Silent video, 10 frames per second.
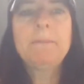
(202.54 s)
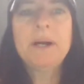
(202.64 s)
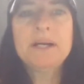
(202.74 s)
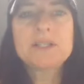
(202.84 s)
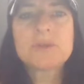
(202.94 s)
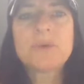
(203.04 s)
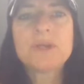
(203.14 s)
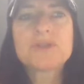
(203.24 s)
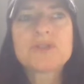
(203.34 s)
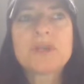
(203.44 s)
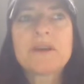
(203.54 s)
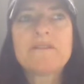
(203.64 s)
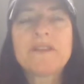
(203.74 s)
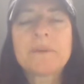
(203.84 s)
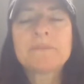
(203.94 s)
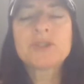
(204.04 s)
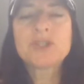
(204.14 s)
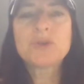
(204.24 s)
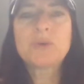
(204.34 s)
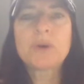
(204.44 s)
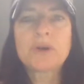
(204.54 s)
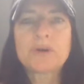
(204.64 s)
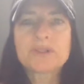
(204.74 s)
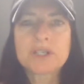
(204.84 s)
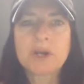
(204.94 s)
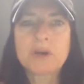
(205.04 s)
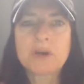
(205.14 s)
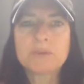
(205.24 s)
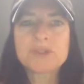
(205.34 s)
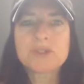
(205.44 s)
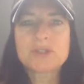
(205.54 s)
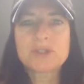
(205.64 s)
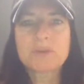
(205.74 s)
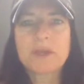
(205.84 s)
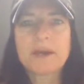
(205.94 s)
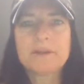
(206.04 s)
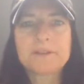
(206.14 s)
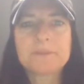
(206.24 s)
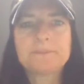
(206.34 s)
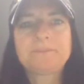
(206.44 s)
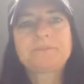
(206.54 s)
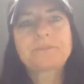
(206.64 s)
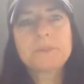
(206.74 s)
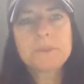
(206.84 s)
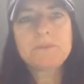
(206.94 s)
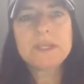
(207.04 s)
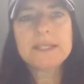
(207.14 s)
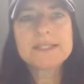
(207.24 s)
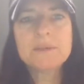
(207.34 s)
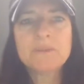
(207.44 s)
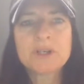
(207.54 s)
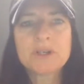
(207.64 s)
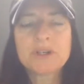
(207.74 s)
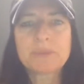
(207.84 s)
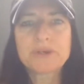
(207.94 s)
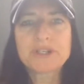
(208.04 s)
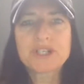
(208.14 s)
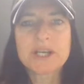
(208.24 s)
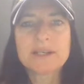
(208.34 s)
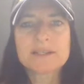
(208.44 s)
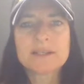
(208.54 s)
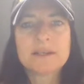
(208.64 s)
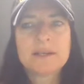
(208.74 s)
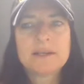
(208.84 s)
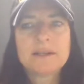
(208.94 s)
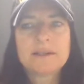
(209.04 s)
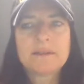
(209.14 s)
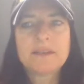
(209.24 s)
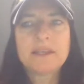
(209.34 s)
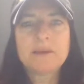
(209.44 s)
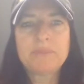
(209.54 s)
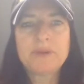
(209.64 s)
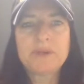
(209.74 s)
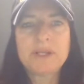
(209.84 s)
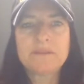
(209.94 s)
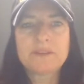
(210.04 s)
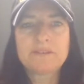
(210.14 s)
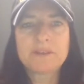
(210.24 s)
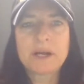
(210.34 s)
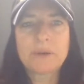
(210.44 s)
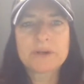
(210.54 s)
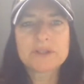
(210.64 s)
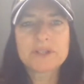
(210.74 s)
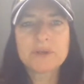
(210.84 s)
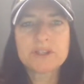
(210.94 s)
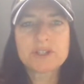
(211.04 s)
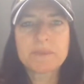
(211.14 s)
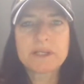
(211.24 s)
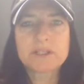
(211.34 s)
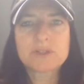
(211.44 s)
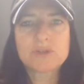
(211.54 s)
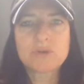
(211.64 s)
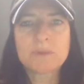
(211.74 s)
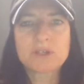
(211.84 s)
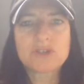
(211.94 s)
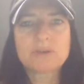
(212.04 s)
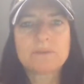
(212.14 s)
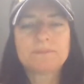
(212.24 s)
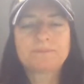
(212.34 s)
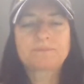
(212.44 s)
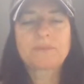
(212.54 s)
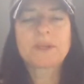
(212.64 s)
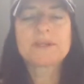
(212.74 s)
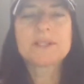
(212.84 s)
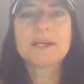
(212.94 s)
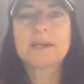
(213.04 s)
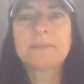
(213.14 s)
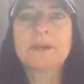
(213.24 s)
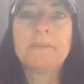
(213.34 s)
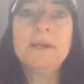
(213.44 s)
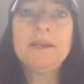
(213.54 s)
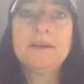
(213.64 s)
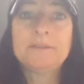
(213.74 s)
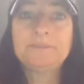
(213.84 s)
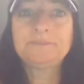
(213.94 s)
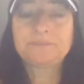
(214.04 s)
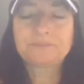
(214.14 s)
but we used to gift them to nursing homes so that someone could appreciate the beauty of the flowers that you had spent so much time and money on.